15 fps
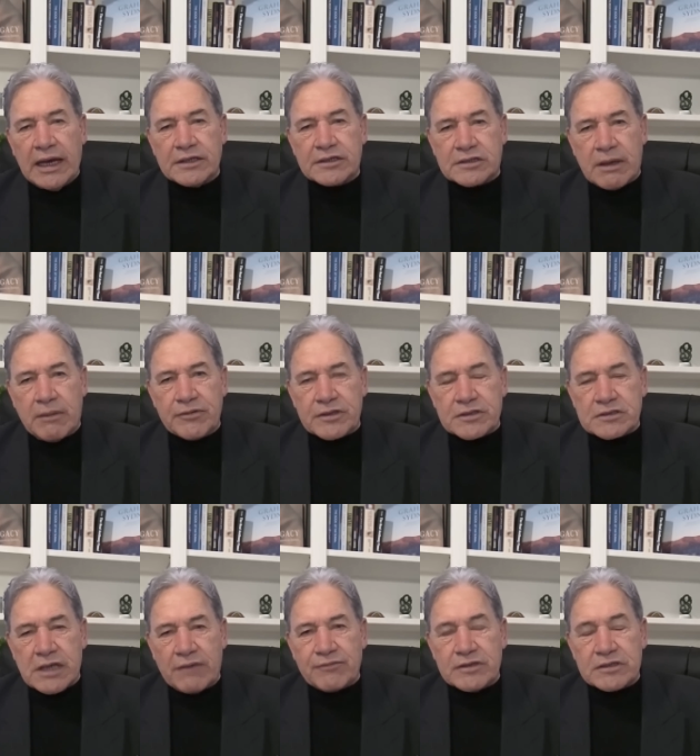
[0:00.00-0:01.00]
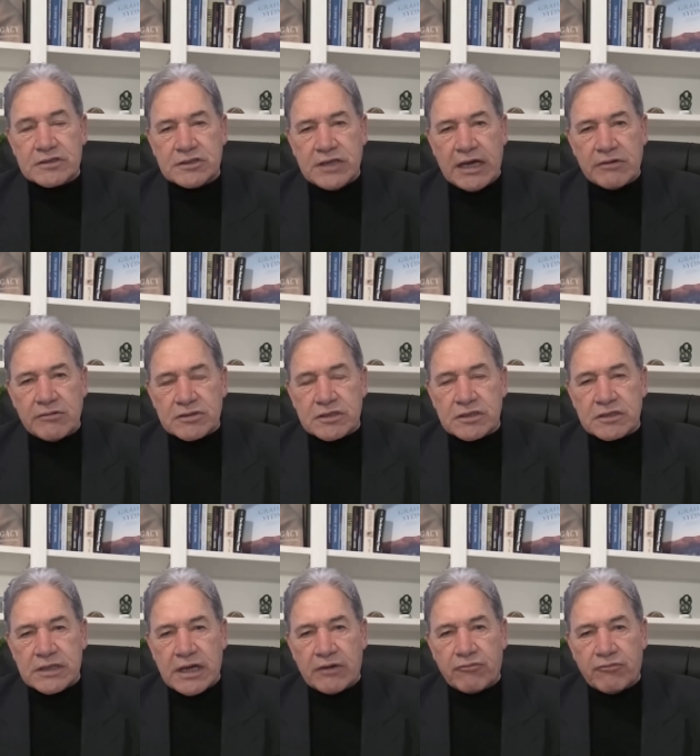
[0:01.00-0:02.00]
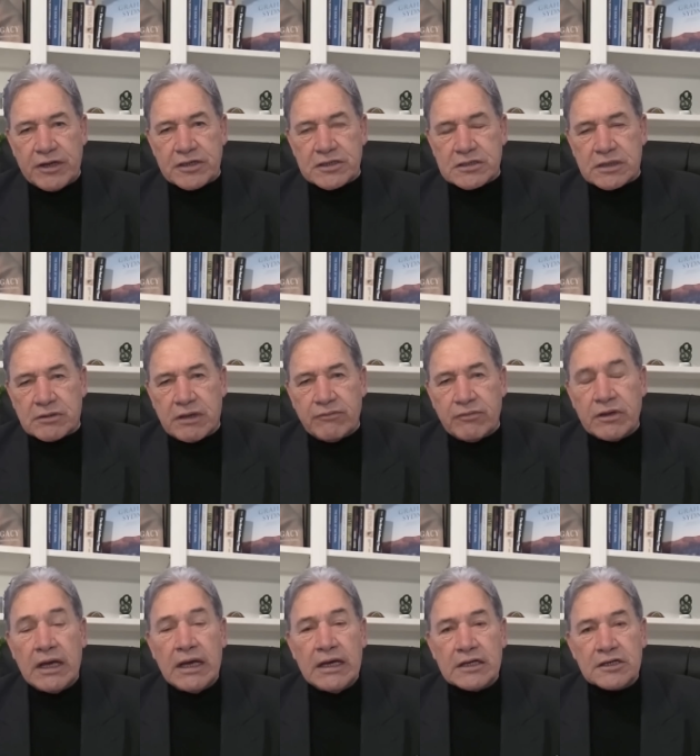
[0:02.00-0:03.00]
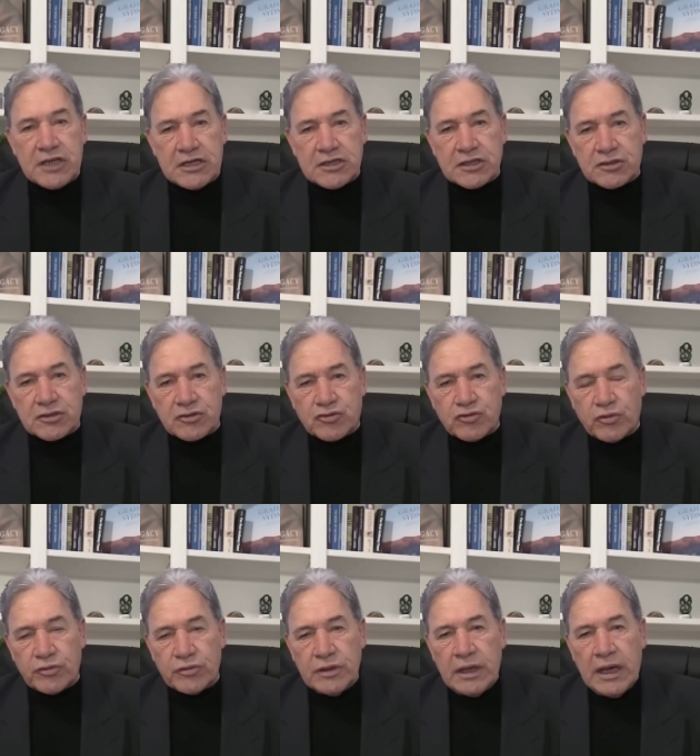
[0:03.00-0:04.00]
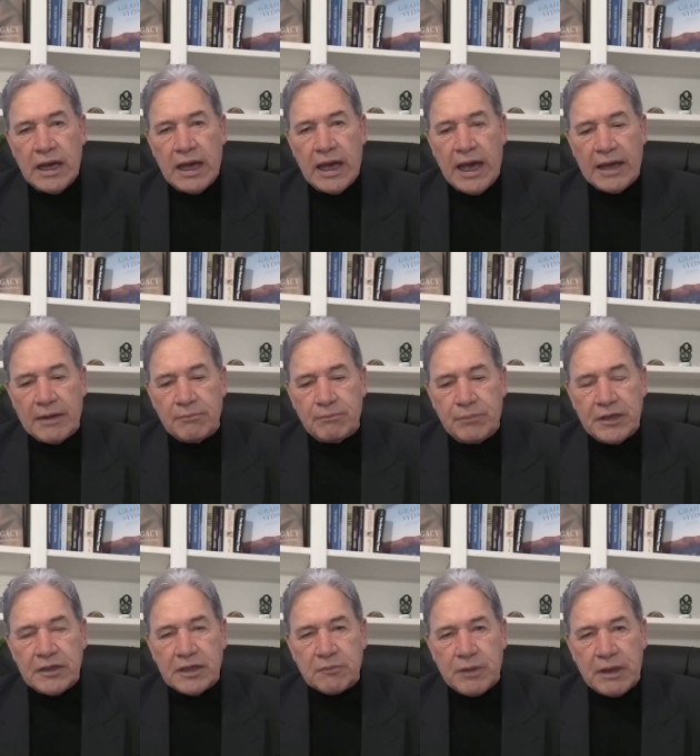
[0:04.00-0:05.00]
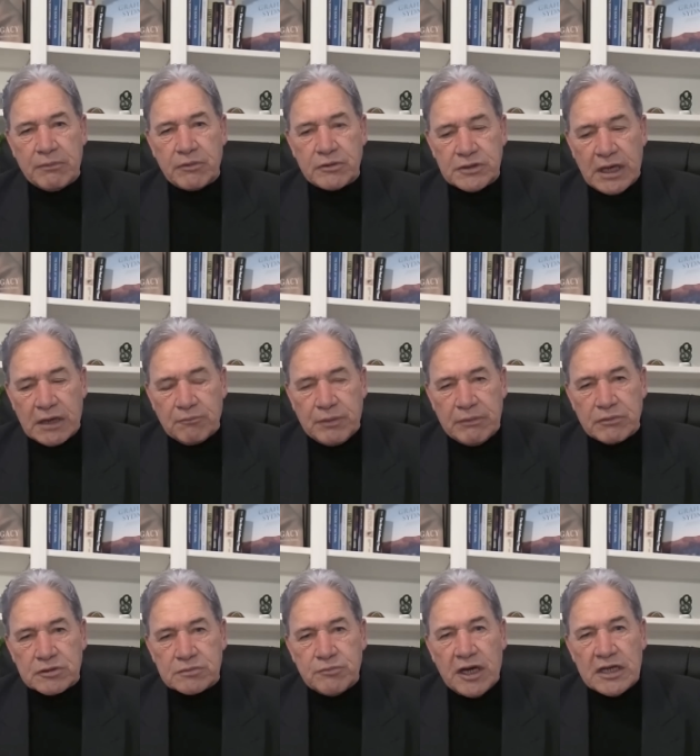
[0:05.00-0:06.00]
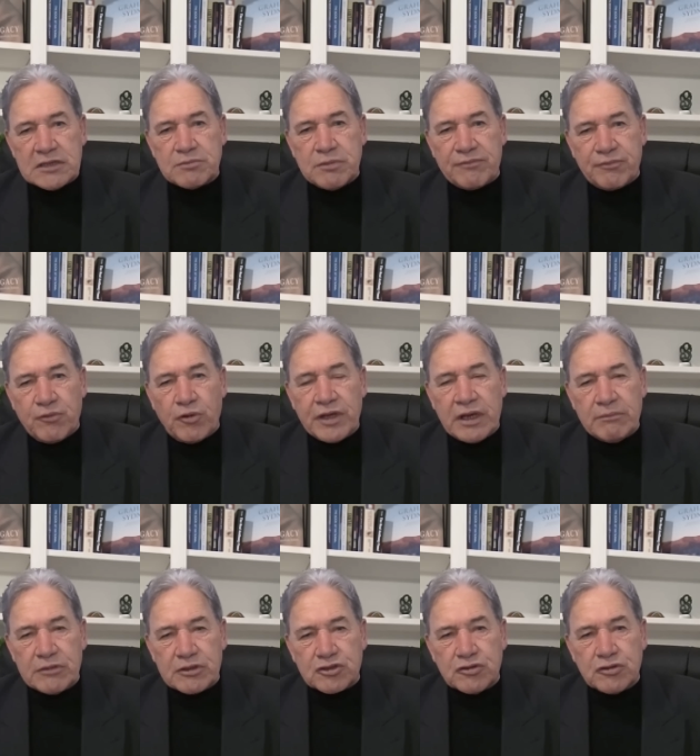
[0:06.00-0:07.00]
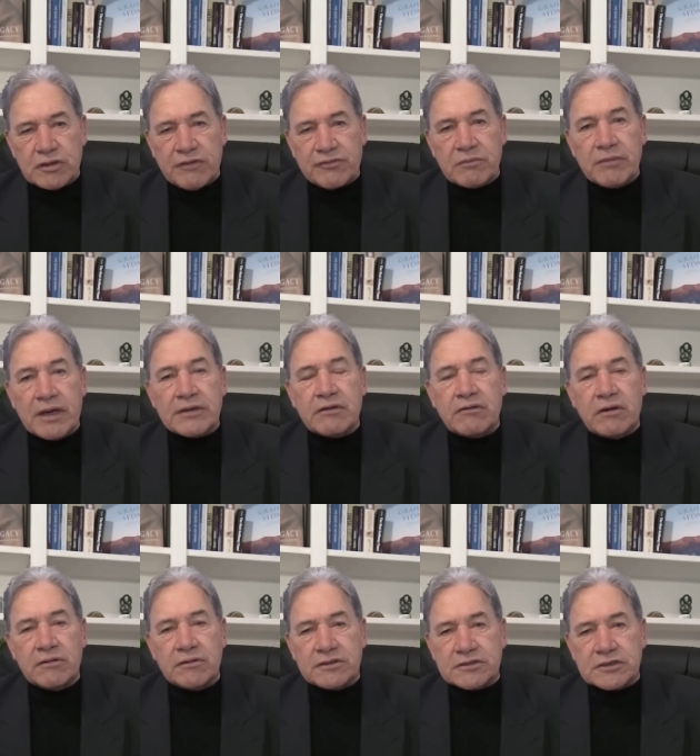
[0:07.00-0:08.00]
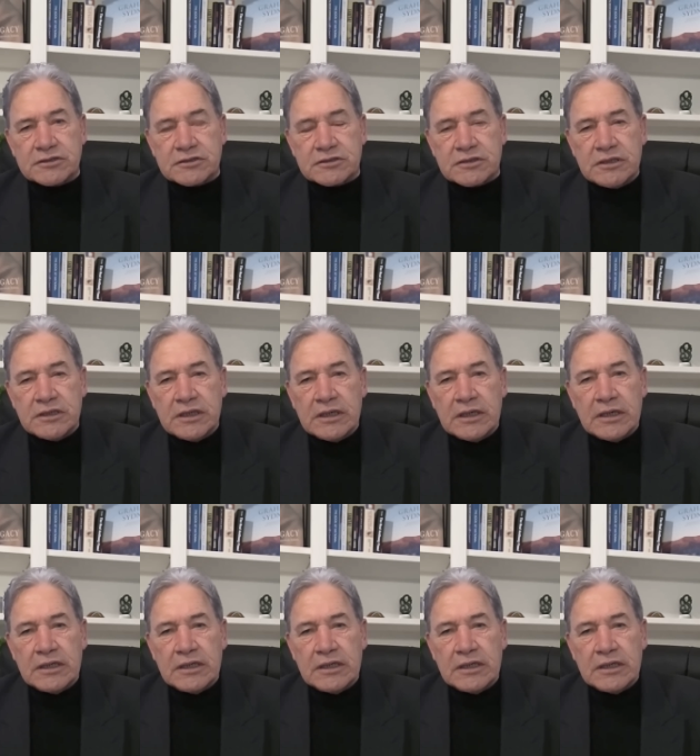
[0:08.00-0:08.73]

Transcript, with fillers: And some of the stuff is dangerous and it's outrageous that they were teaching it to children and bending people's young people's minds before they're mature enough to make their own decisions.